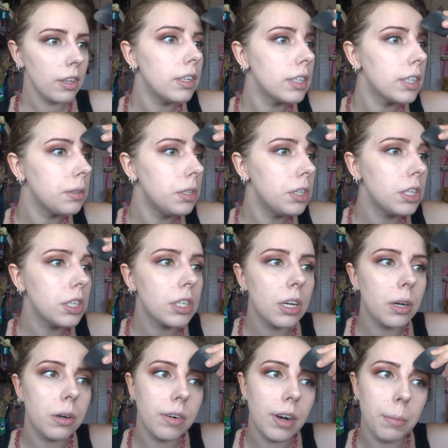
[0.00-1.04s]
So to just
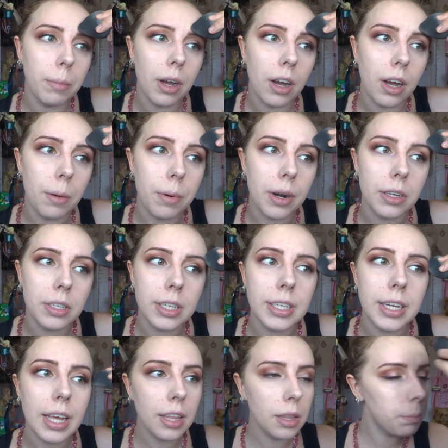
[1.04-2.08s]
go around my eyebrows, I
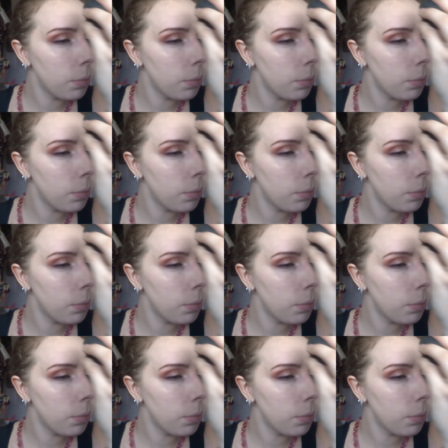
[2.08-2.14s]
take the